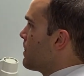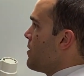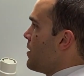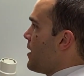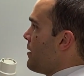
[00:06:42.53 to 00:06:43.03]

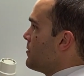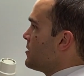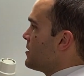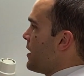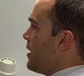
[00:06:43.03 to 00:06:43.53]
Well, I would
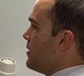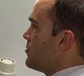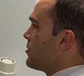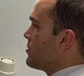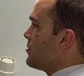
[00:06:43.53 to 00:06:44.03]
say
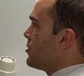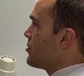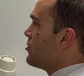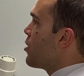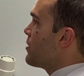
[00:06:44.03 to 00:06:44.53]

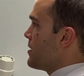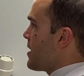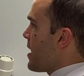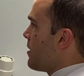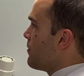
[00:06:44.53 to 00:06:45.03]
just noting
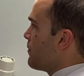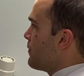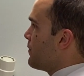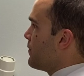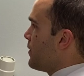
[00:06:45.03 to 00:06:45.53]
now
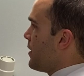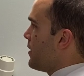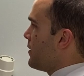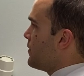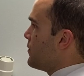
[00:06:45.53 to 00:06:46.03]

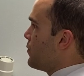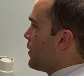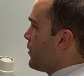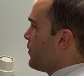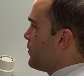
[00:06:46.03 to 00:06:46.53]

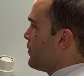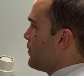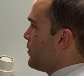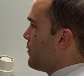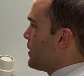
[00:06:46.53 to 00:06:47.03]
where you're
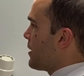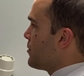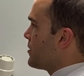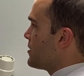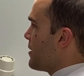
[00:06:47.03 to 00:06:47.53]
being
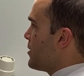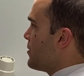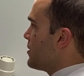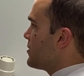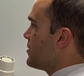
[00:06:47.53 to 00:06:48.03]
able to examine
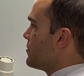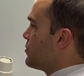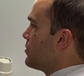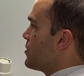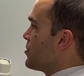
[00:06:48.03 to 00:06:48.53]
it. This
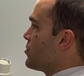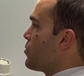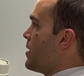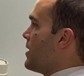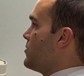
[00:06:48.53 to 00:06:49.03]
is
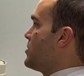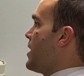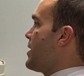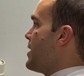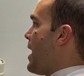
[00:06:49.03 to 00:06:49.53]
well
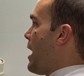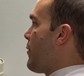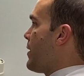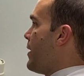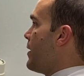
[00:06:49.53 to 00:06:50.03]
outside of the
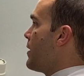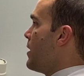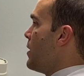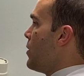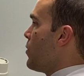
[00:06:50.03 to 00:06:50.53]
area
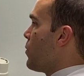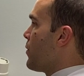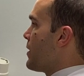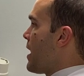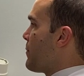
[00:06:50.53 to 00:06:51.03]

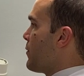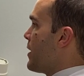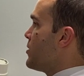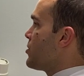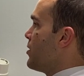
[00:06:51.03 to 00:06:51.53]
where the
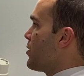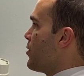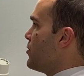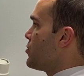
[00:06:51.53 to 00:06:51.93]
operation occurred.